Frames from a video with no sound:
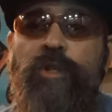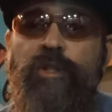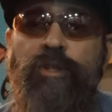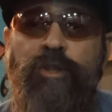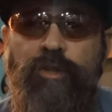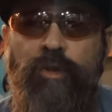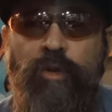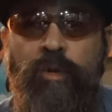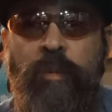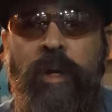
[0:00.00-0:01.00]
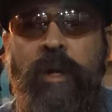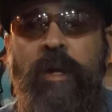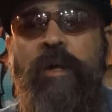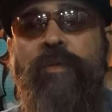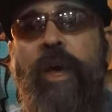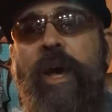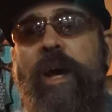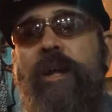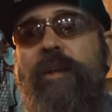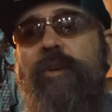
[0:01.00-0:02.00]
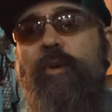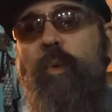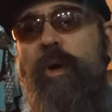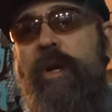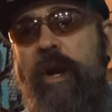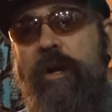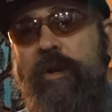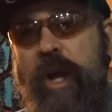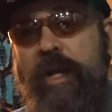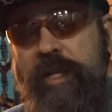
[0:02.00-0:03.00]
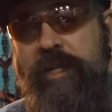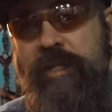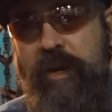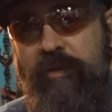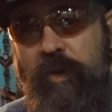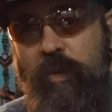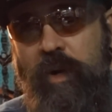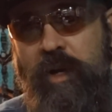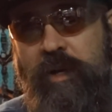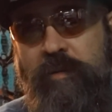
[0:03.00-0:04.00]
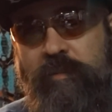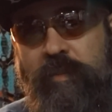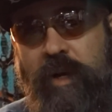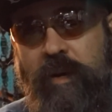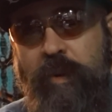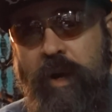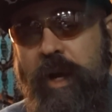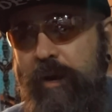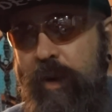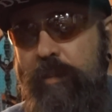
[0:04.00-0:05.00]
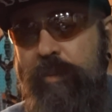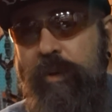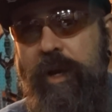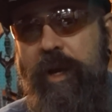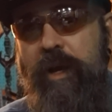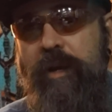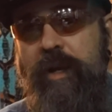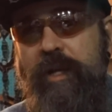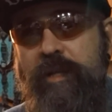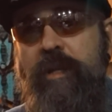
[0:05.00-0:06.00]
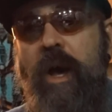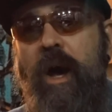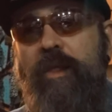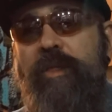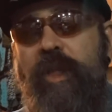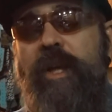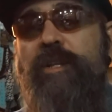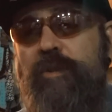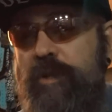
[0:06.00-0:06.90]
just assume that you're working on your 1971 Pontiac Grand Prix again. It's not. Things are